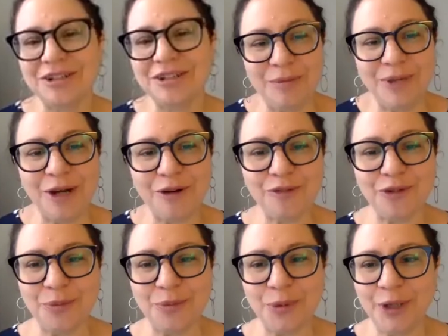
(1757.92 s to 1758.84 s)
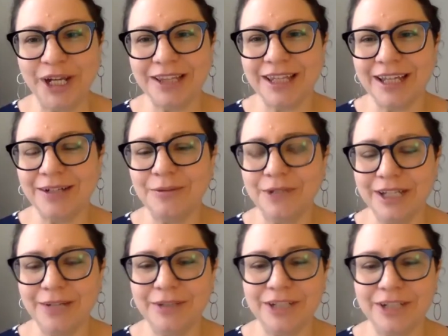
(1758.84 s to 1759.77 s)
and powerful point, that we
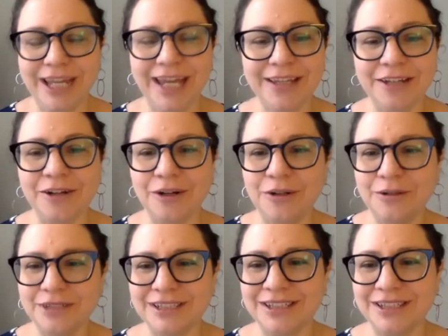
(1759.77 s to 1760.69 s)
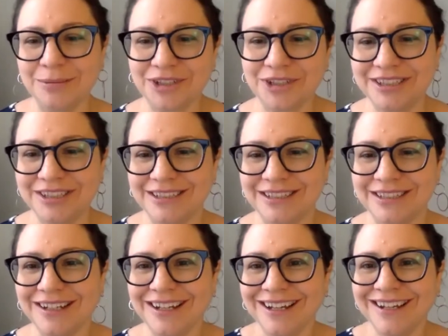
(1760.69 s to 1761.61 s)
can't let our own assumptions and
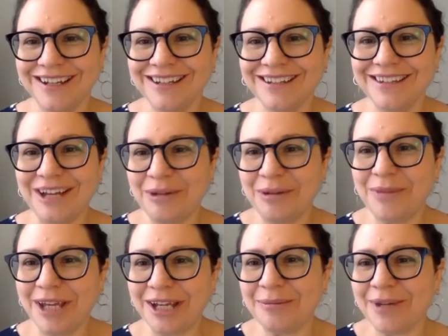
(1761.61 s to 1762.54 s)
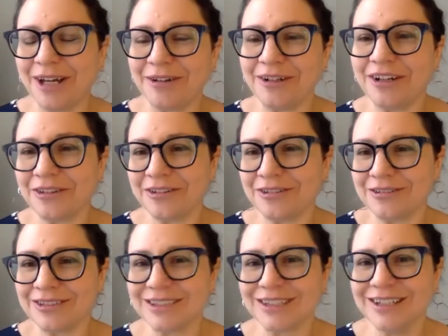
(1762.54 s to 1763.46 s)
that we make about
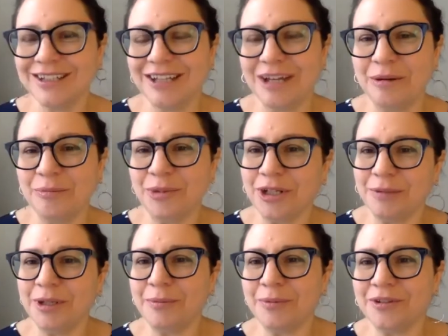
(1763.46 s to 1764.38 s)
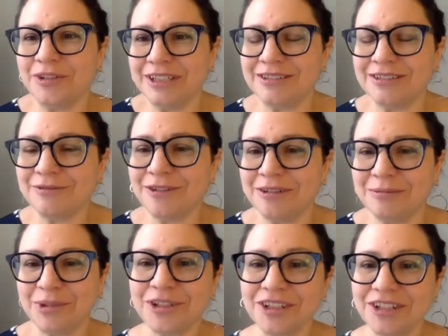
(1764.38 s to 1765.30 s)
others, putting people in these different
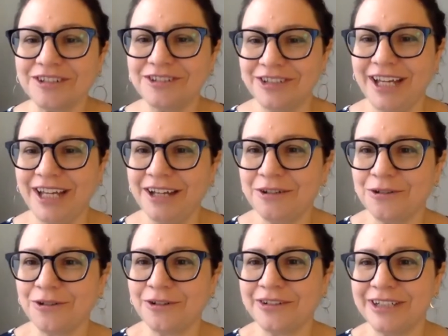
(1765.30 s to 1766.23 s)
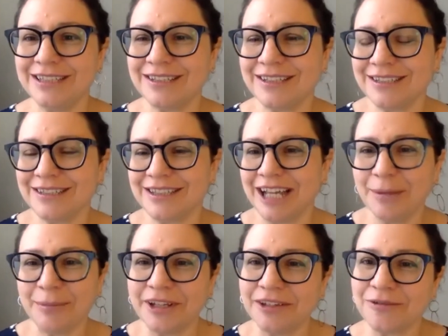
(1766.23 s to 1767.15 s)
political categories,
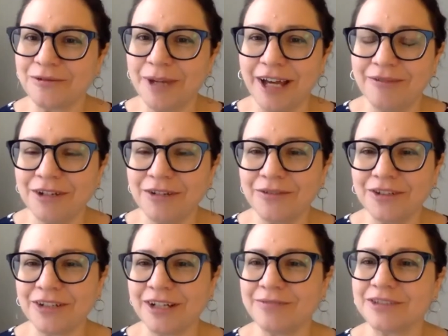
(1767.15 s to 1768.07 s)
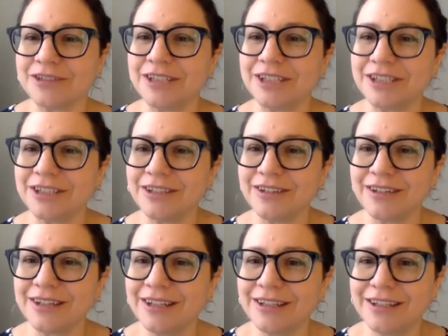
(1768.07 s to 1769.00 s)
stop us from having real conversations.
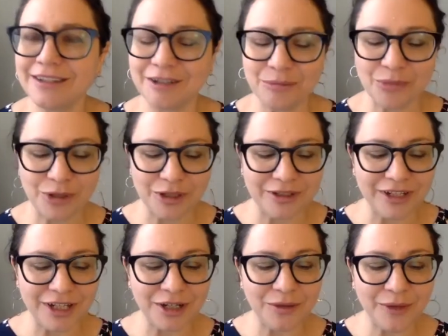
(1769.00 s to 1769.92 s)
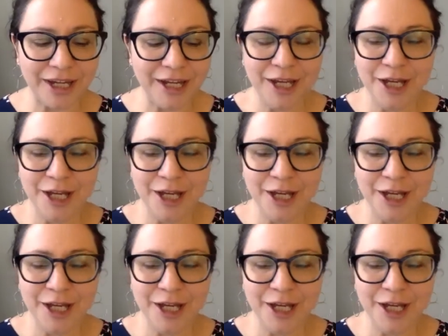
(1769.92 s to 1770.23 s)
I think that's an important takeaway.